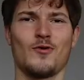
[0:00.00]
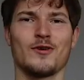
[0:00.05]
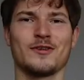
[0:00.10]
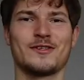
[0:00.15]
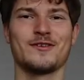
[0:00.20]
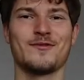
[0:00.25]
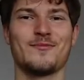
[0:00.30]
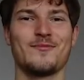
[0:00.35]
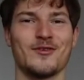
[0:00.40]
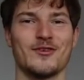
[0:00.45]

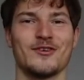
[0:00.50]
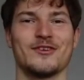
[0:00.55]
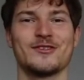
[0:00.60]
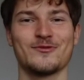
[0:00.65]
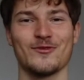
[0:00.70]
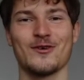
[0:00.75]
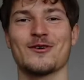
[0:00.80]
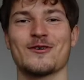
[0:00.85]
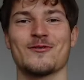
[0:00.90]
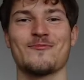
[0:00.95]
What's up boys,
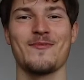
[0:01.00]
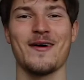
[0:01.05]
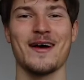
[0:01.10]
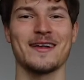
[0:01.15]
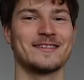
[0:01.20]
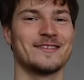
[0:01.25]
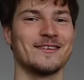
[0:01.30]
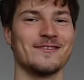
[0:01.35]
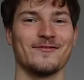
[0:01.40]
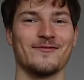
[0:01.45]
welcome
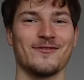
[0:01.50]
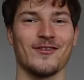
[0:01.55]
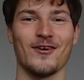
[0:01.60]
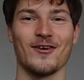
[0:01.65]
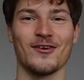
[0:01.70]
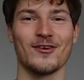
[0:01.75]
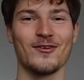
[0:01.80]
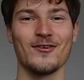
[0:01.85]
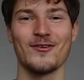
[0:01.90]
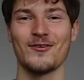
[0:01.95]
back to the
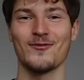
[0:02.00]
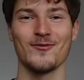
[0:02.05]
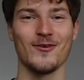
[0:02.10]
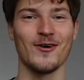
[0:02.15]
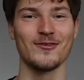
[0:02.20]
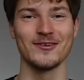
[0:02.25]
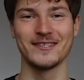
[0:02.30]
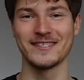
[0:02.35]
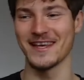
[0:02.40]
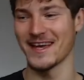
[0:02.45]
vlog. What
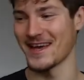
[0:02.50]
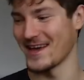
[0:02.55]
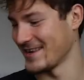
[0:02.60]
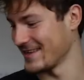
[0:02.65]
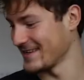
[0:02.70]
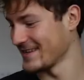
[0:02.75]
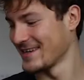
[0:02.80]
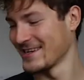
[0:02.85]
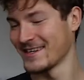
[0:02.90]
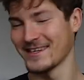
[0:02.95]
are we
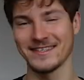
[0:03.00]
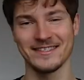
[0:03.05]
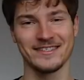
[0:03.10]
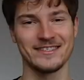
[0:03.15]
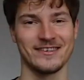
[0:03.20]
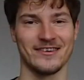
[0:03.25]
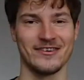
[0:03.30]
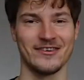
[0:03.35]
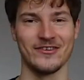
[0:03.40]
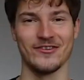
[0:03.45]
saying?
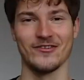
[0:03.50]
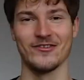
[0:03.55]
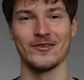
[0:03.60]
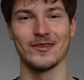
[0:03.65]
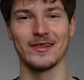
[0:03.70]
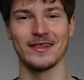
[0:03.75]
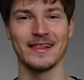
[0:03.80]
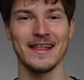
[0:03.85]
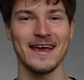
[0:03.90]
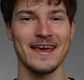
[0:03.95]
So
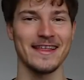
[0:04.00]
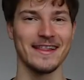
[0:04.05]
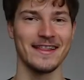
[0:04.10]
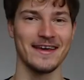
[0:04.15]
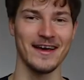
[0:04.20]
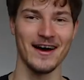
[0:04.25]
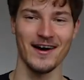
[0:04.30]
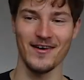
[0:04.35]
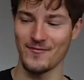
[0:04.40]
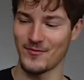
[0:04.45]

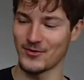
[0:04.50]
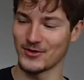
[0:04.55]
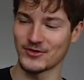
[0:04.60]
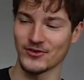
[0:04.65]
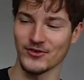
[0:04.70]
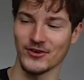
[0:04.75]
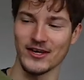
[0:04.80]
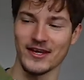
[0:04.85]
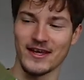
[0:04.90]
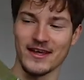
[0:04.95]
lately I've been
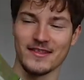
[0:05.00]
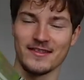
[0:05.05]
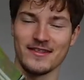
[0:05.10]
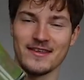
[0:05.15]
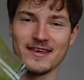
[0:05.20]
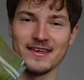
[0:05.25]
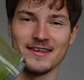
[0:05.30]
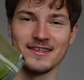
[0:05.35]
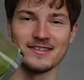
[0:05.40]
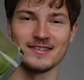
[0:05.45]
drinking
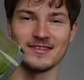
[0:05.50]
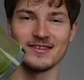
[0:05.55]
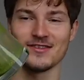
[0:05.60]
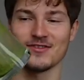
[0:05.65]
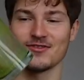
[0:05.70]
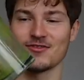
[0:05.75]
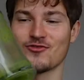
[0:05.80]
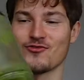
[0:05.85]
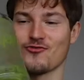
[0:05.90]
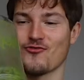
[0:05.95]
these
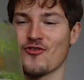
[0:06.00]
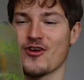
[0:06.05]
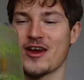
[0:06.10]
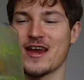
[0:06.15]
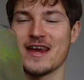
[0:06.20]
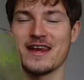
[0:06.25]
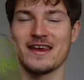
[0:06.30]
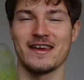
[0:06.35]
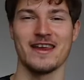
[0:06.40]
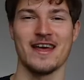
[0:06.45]

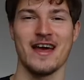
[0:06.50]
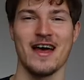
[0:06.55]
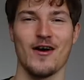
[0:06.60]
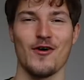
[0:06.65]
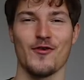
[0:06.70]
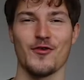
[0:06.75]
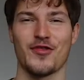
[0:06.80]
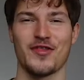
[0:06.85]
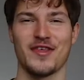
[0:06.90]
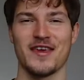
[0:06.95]
green,
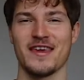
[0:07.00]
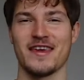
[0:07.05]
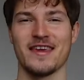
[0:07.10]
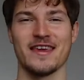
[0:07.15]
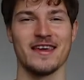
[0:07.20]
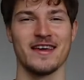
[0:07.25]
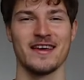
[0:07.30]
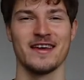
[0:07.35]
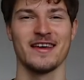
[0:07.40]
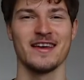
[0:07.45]

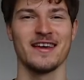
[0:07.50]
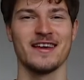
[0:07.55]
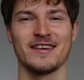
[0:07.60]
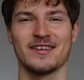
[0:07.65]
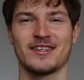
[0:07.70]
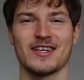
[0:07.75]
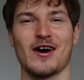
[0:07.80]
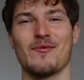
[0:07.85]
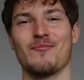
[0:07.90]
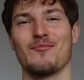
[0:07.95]
healthy,
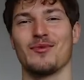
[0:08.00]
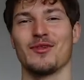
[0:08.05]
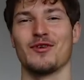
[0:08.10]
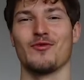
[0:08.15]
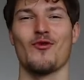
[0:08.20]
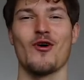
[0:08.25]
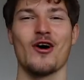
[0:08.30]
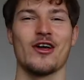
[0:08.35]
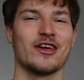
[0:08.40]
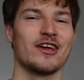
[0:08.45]
tumbler
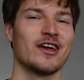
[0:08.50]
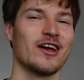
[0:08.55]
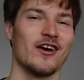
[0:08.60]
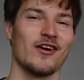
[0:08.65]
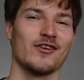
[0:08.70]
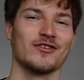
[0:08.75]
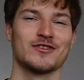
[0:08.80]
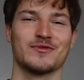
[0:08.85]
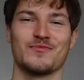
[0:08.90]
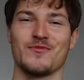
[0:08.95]
white
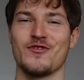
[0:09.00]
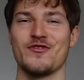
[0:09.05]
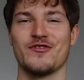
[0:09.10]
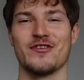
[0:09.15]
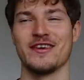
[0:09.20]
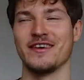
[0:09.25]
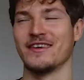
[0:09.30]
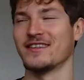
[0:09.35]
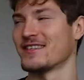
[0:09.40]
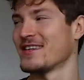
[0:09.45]
girl
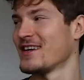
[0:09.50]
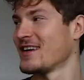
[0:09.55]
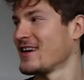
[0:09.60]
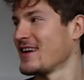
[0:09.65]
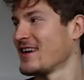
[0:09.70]
smoothies.